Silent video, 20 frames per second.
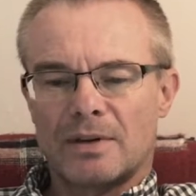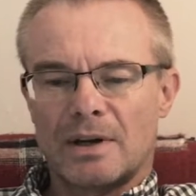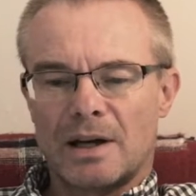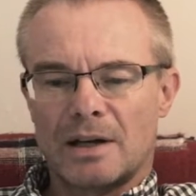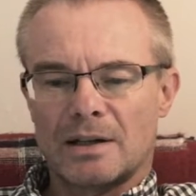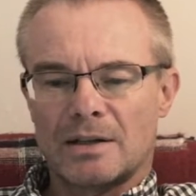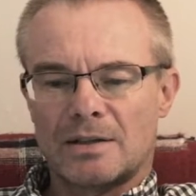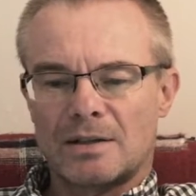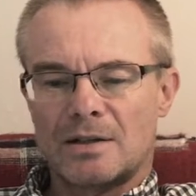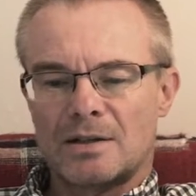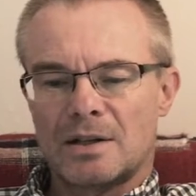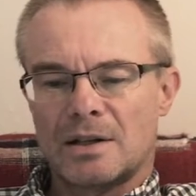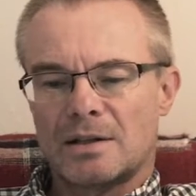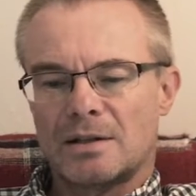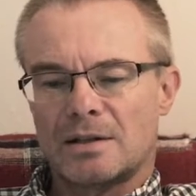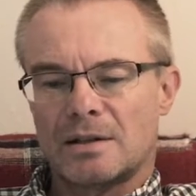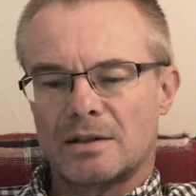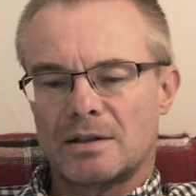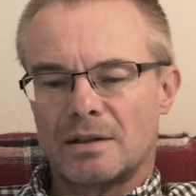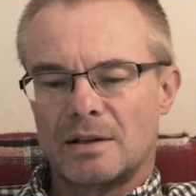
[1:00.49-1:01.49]
Alice
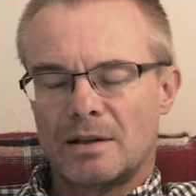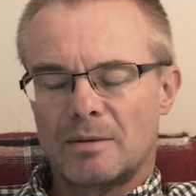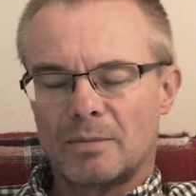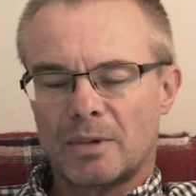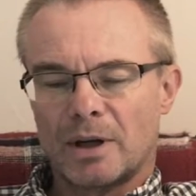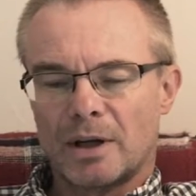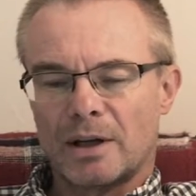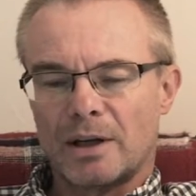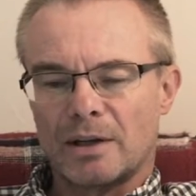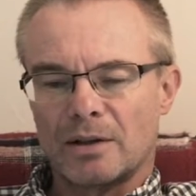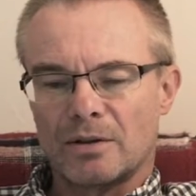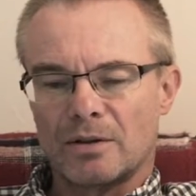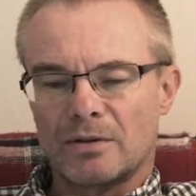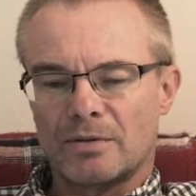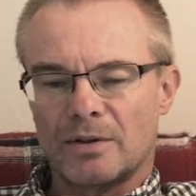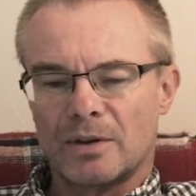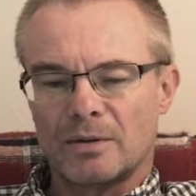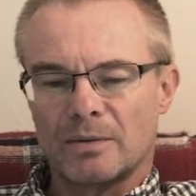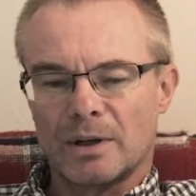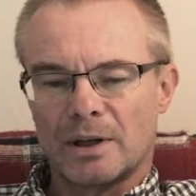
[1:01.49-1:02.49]
suggested, plucking and
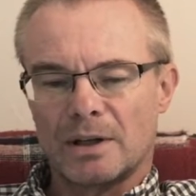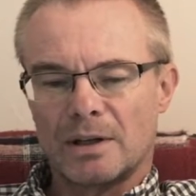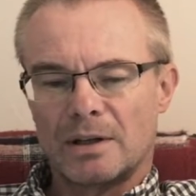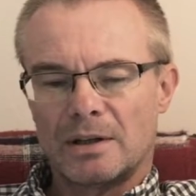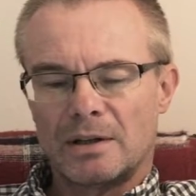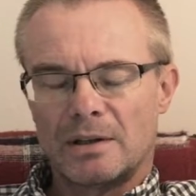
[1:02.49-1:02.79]
offering one.